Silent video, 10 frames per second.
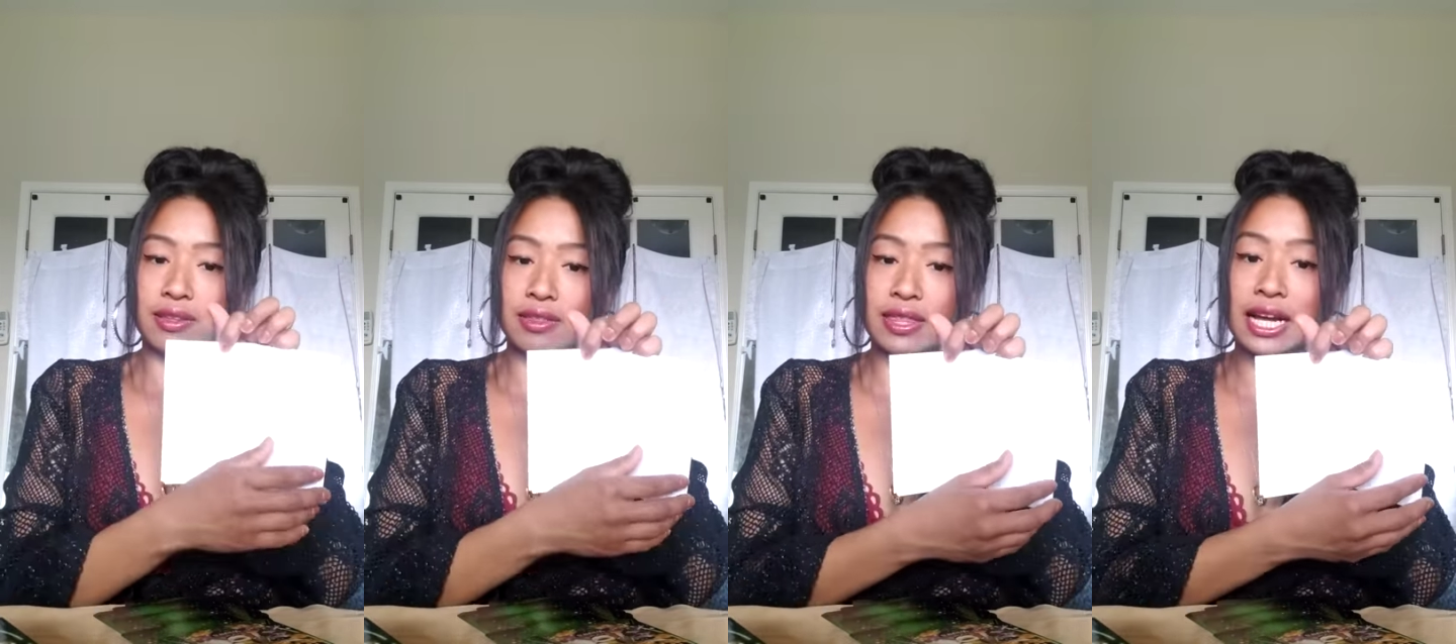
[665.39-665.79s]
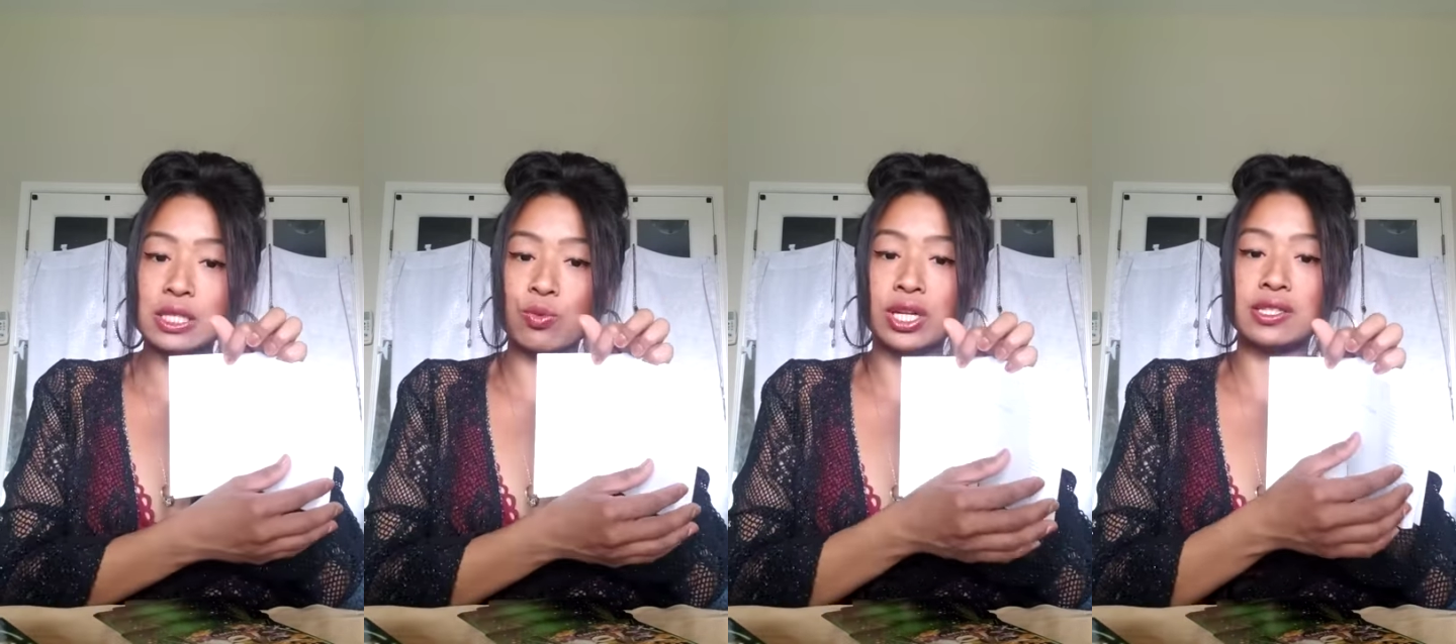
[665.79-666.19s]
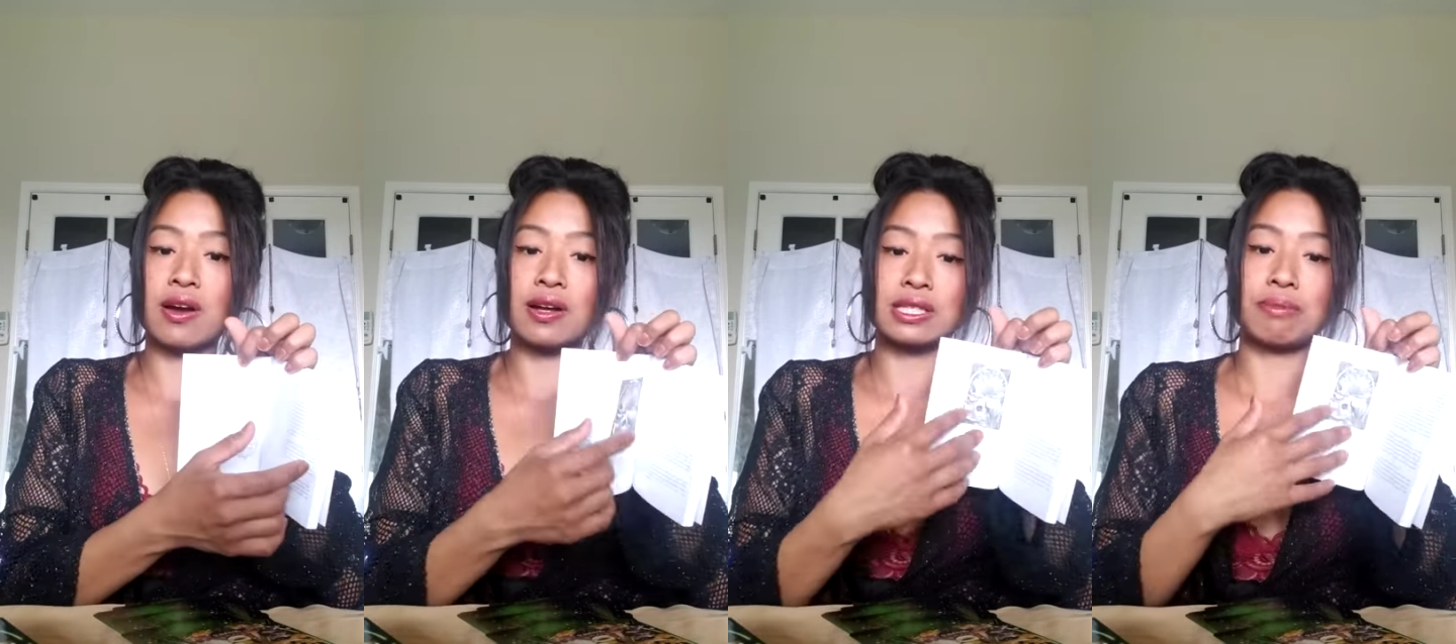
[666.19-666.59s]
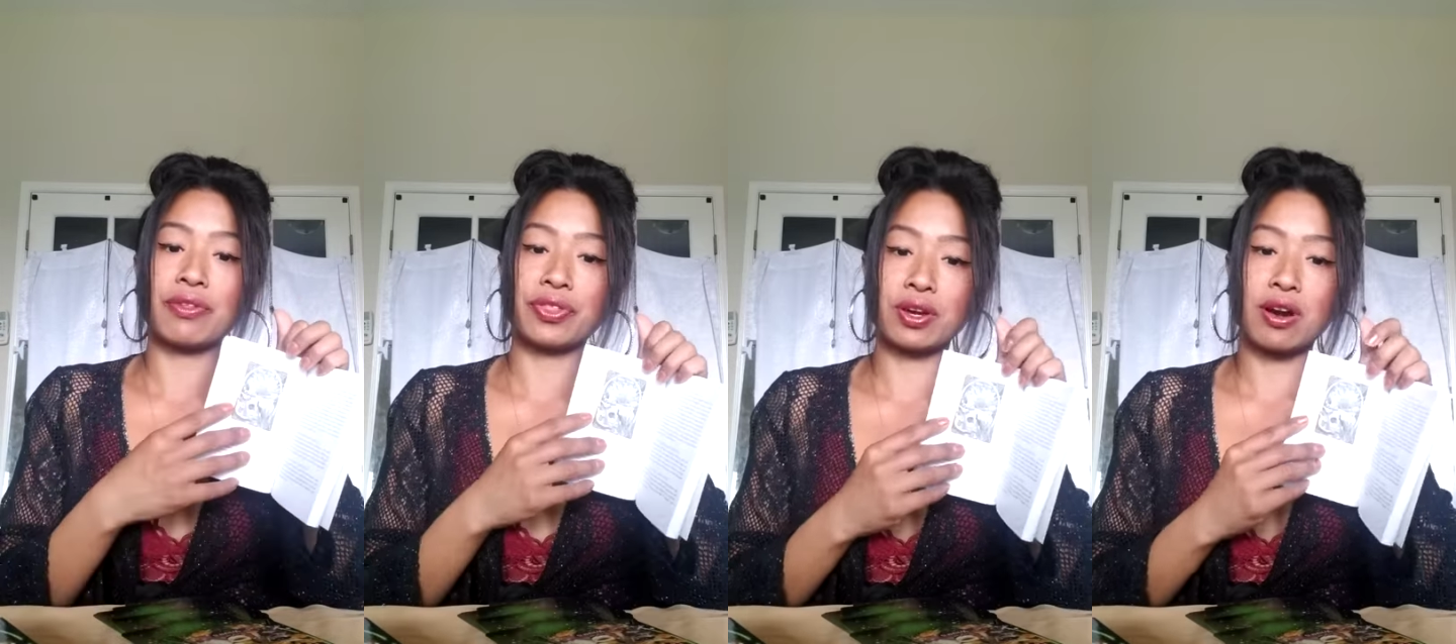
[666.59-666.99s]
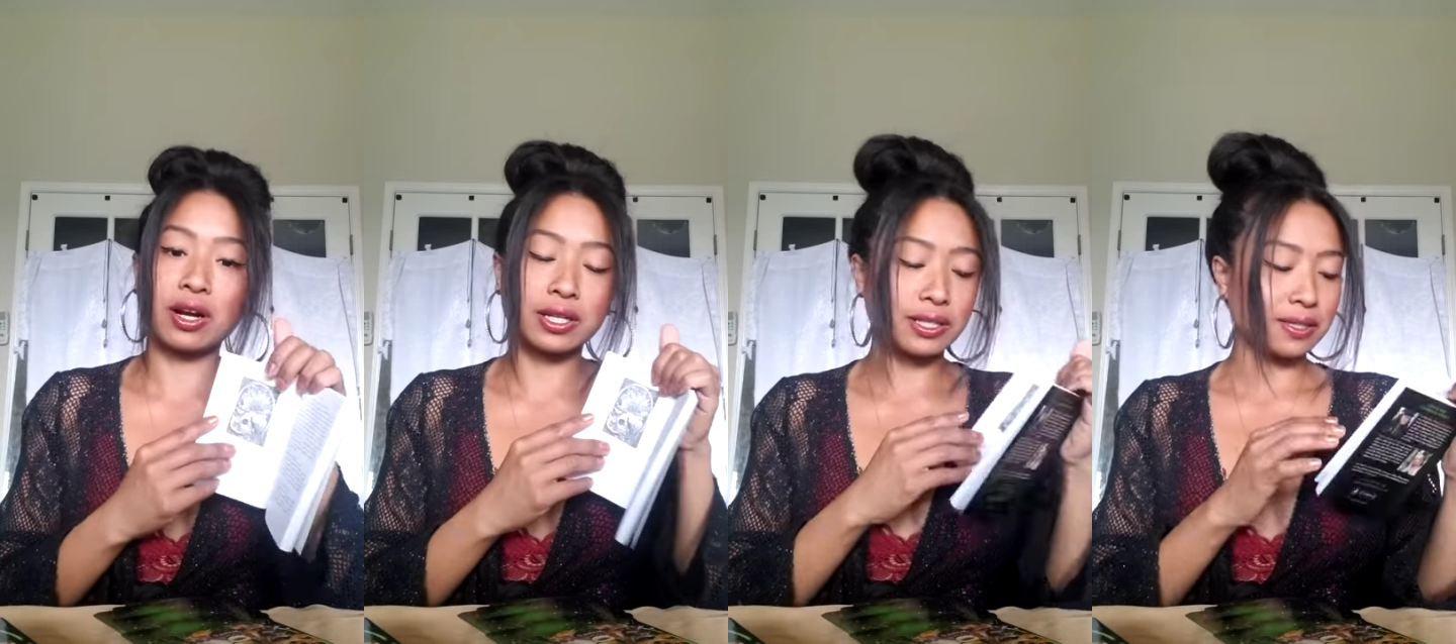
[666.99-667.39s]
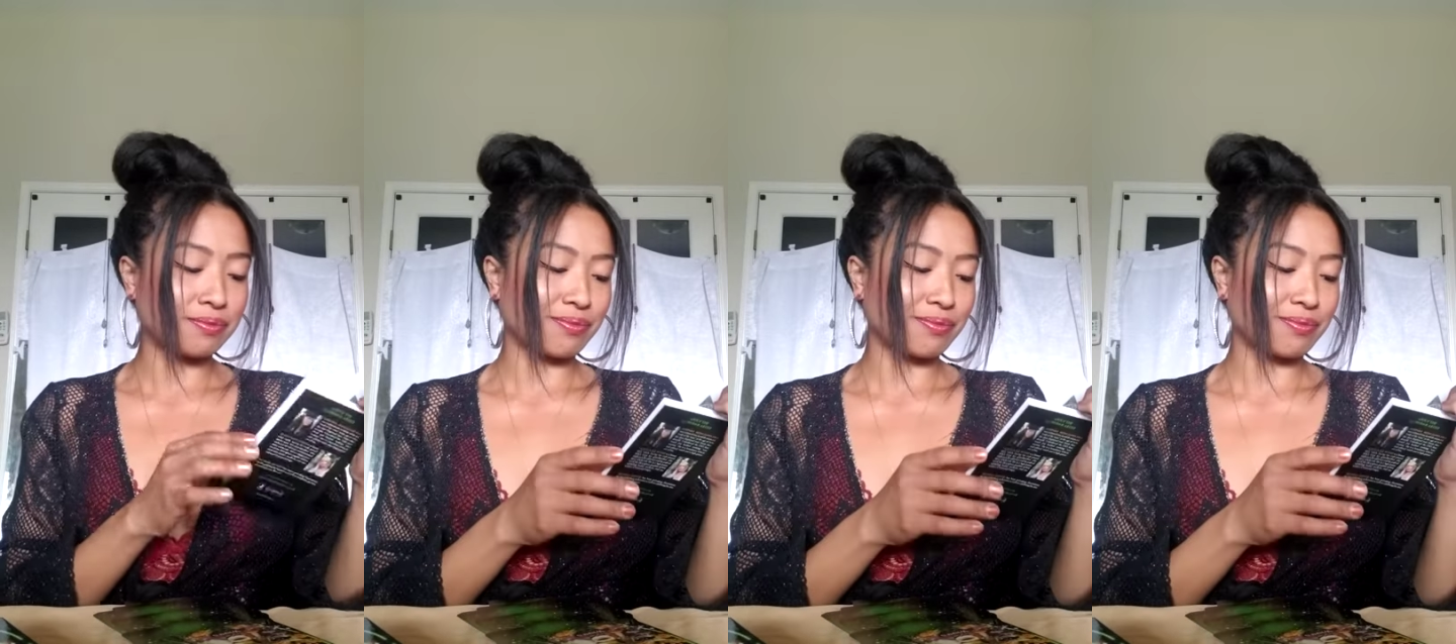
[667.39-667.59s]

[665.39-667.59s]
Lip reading: that's when it talks about the cards.